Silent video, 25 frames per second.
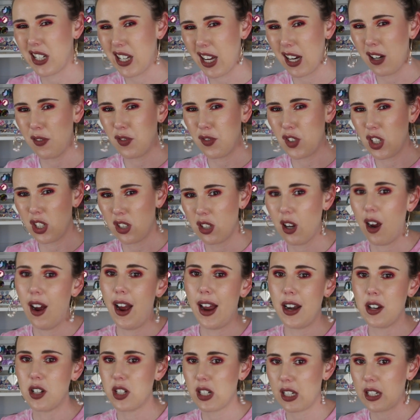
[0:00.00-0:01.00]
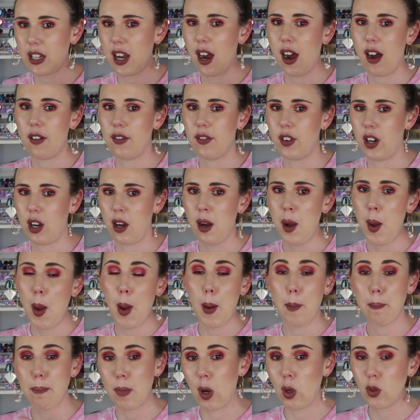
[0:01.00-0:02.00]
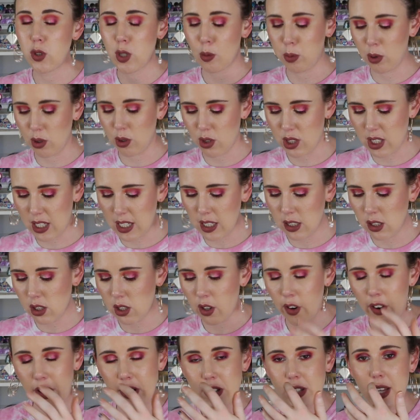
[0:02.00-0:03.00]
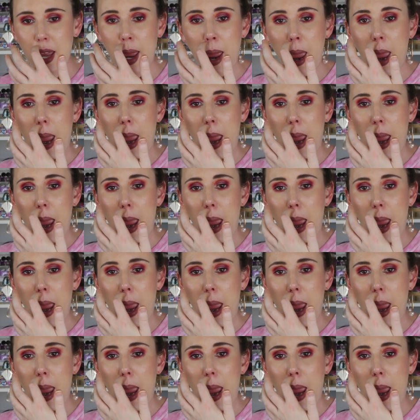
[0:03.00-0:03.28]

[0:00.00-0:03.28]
kind of designed to cover multiple skin tones.